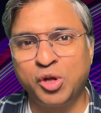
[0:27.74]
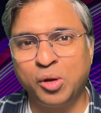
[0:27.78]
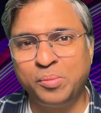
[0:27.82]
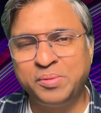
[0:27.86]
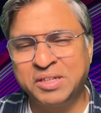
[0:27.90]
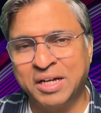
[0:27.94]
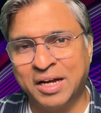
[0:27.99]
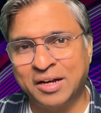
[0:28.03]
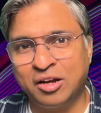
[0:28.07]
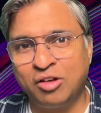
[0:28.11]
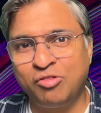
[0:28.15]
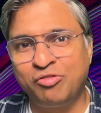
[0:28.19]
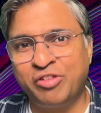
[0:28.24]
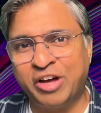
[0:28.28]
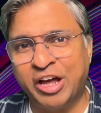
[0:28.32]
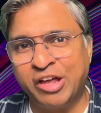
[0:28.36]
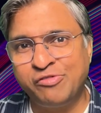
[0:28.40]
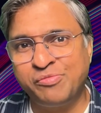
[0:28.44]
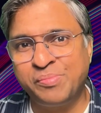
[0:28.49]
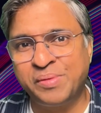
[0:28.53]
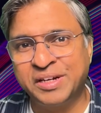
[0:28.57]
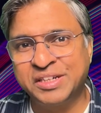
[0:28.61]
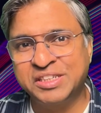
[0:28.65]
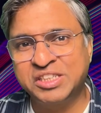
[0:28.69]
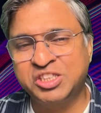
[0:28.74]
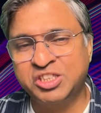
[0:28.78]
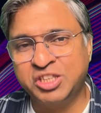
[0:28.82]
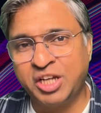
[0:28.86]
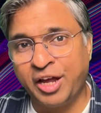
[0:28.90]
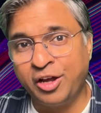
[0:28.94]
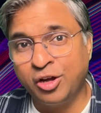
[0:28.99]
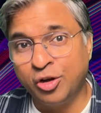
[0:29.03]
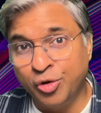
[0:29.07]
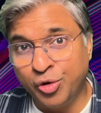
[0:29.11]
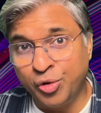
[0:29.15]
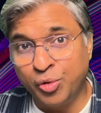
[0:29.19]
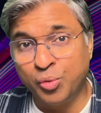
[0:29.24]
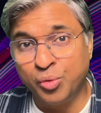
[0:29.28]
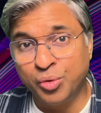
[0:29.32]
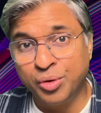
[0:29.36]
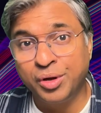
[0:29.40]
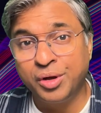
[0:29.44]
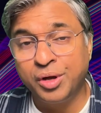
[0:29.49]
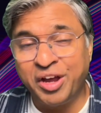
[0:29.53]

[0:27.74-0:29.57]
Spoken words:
YouTube channel 5 Minutes Tech Guru,